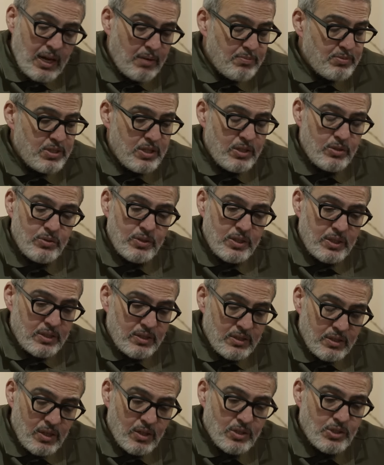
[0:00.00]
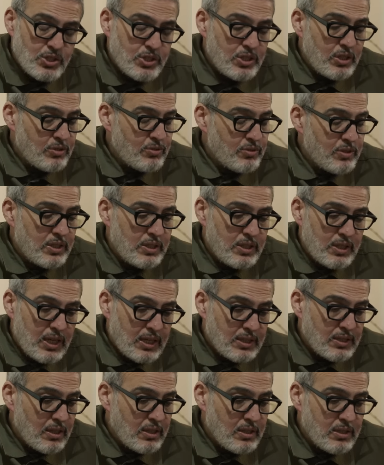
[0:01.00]
Absolutely. On children,
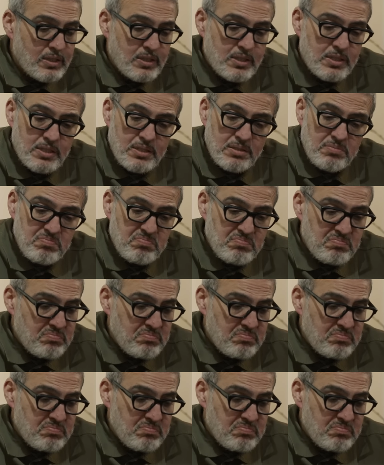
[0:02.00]
adults.